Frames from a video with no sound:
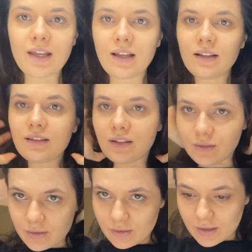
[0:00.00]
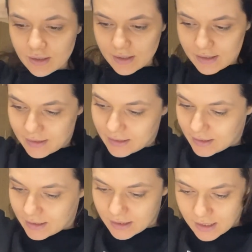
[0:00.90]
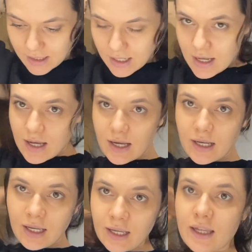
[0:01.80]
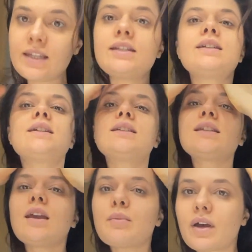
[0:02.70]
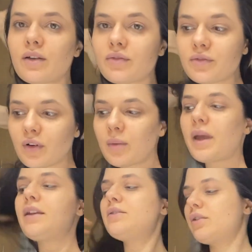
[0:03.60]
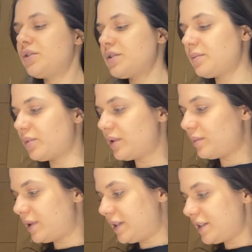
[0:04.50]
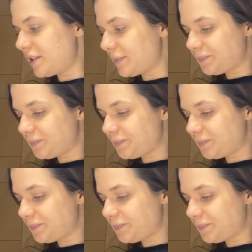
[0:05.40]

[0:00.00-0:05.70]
Hello you guys, I just came back from a doctor's appointment,